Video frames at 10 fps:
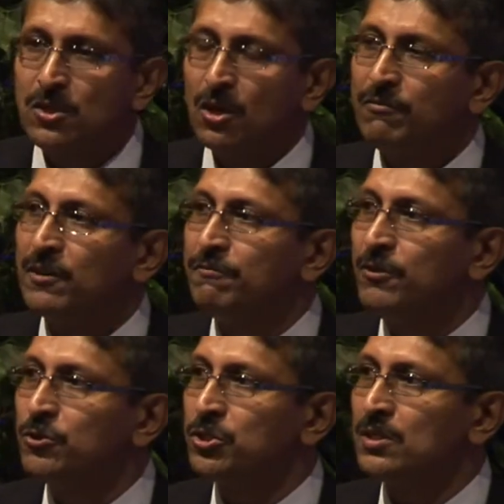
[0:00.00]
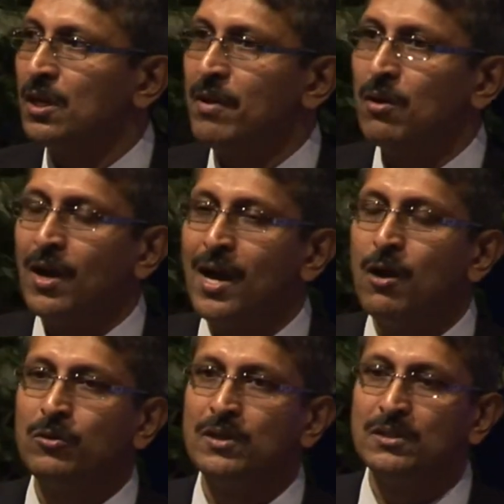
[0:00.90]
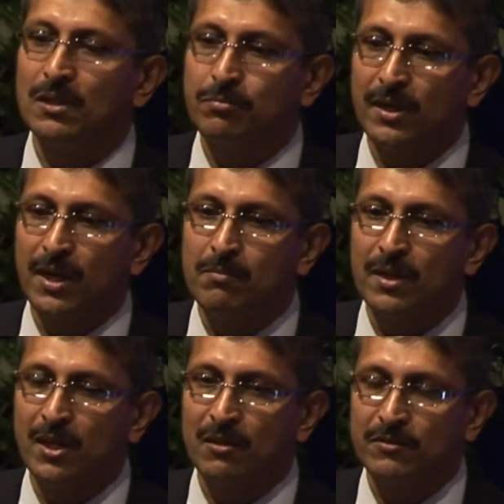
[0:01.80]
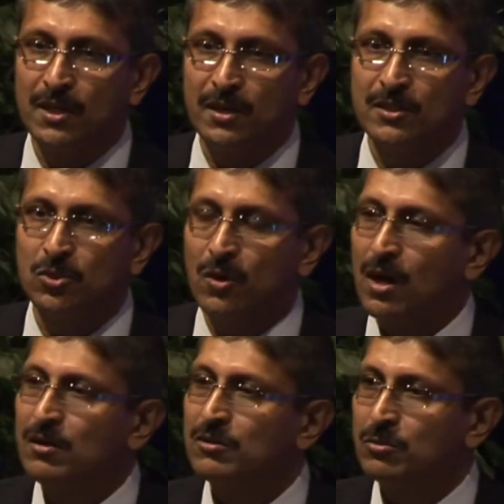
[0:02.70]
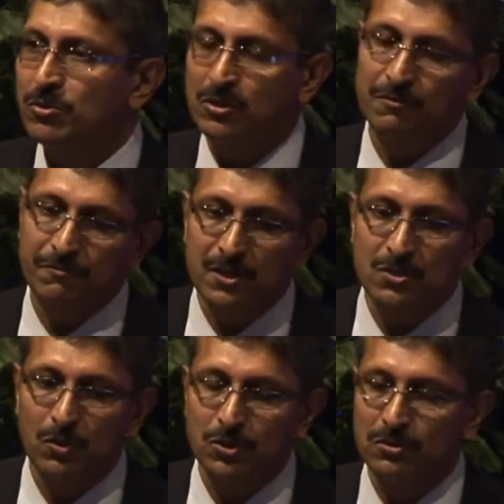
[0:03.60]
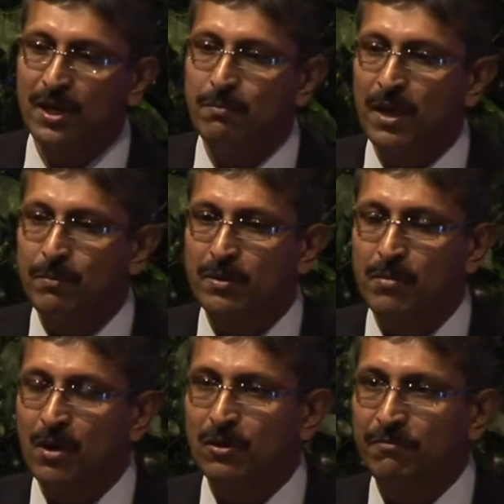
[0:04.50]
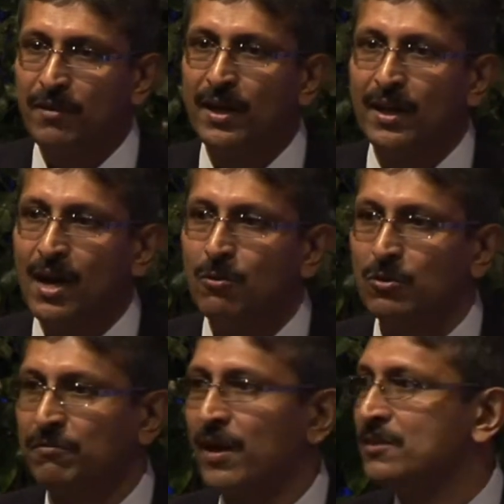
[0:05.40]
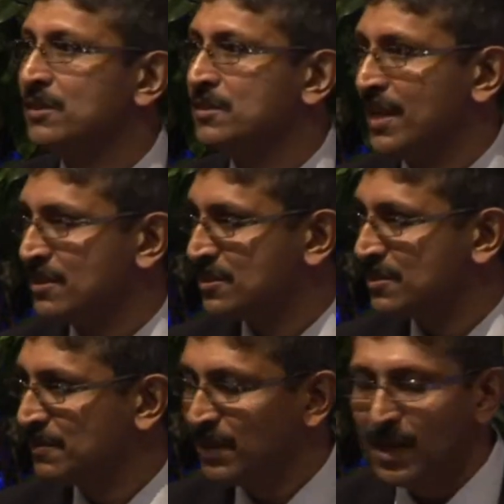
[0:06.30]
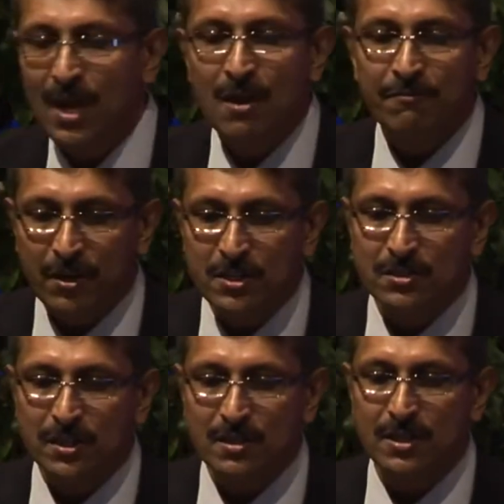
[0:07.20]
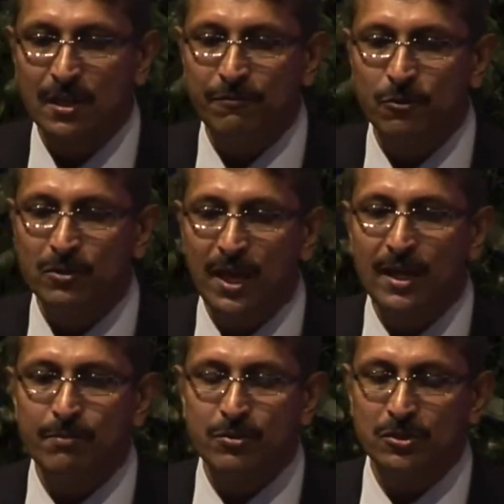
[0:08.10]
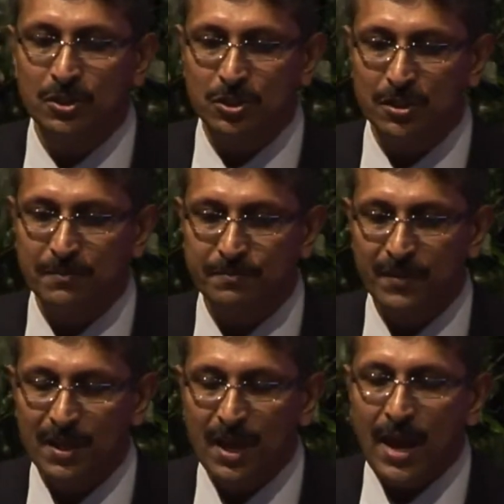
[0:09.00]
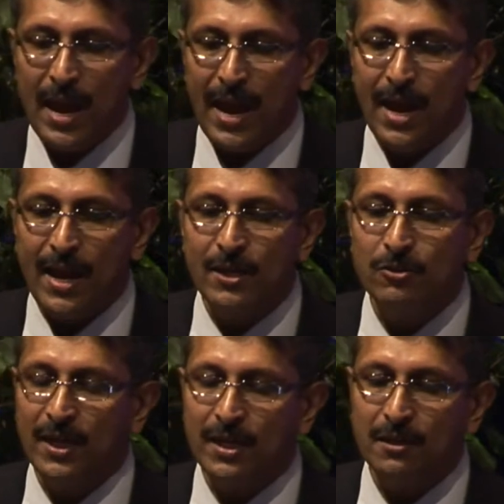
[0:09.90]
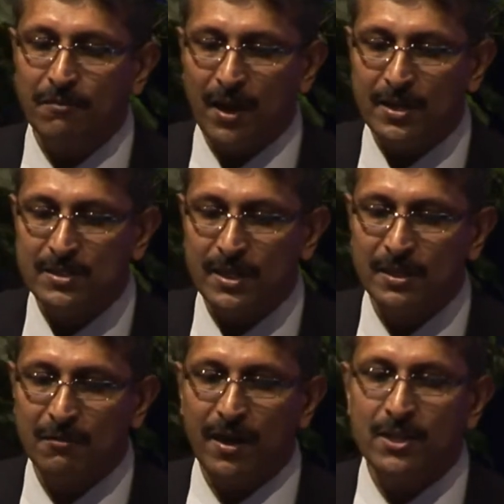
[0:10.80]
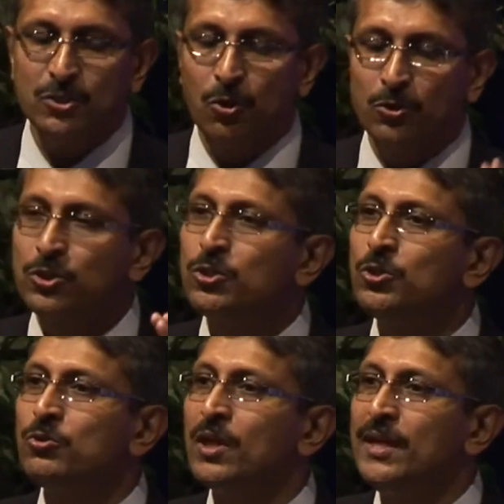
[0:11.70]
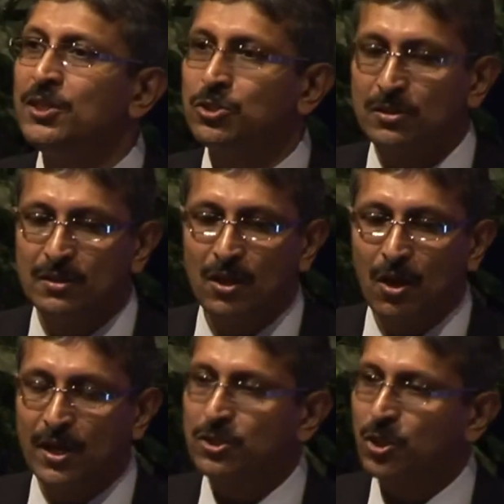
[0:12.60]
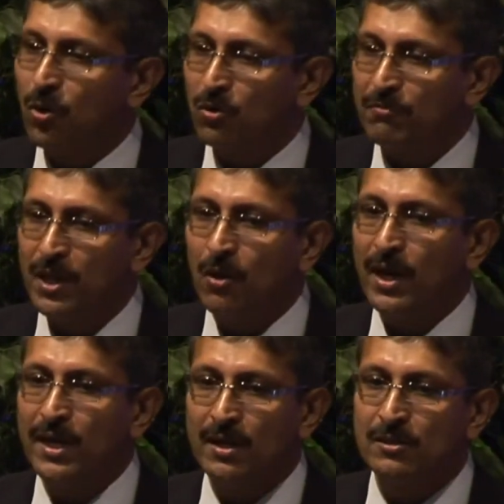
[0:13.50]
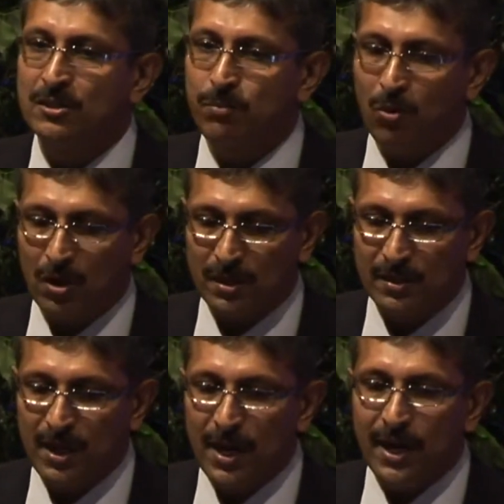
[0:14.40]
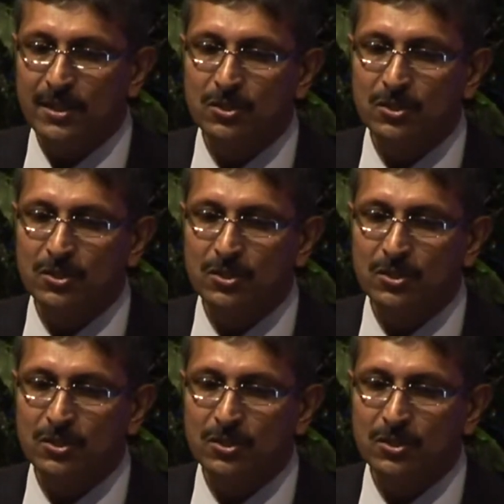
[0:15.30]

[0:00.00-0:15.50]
a lot of confusion about how to interpret a myriad of studies, so our contribution first was to write a paper about defining how to define success. First is that if you take a procedure and you take a device and the device goes through the lesion on its own without any other support, it is